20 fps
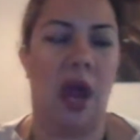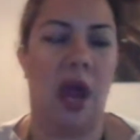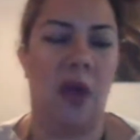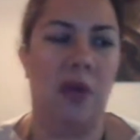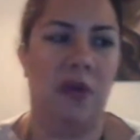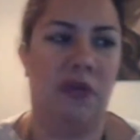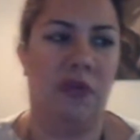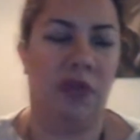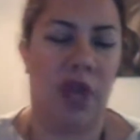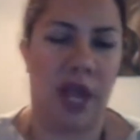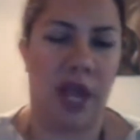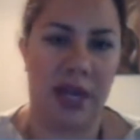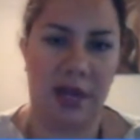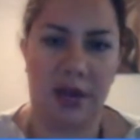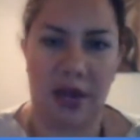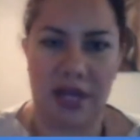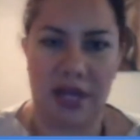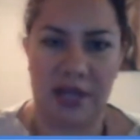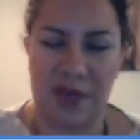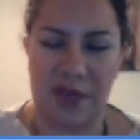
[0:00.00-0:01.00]
I was flying to
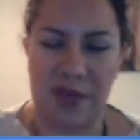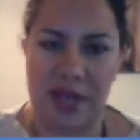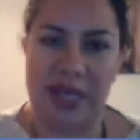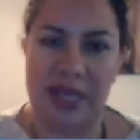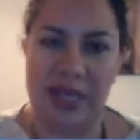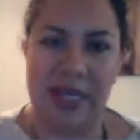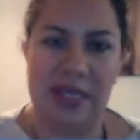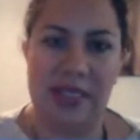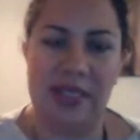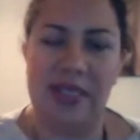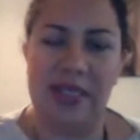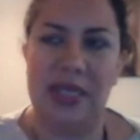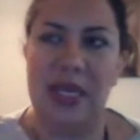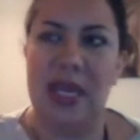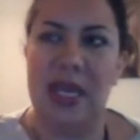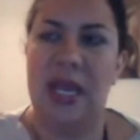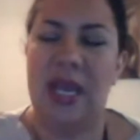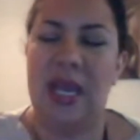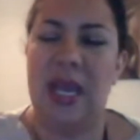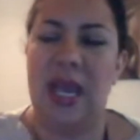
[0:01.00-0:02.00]
Las Vegas
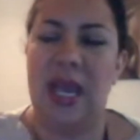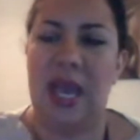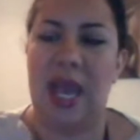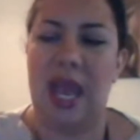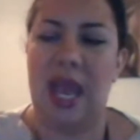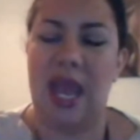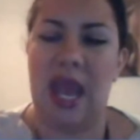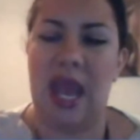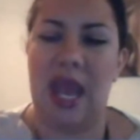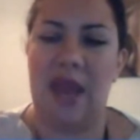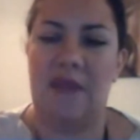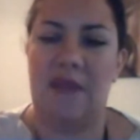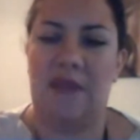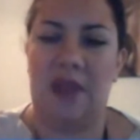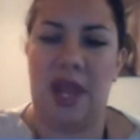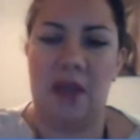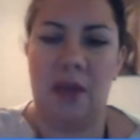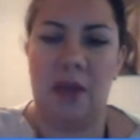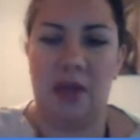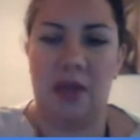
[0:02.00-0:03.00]
and
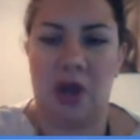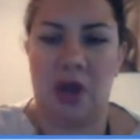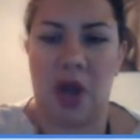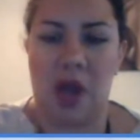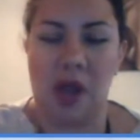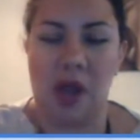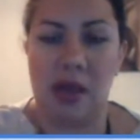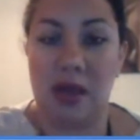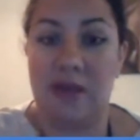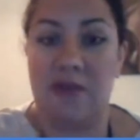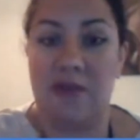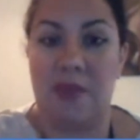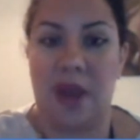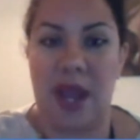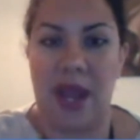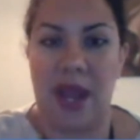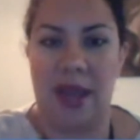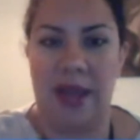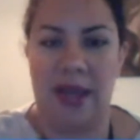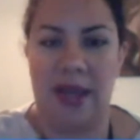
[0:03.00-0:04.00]
flying with a colleague of
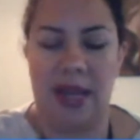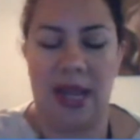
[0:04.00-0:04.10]
mine.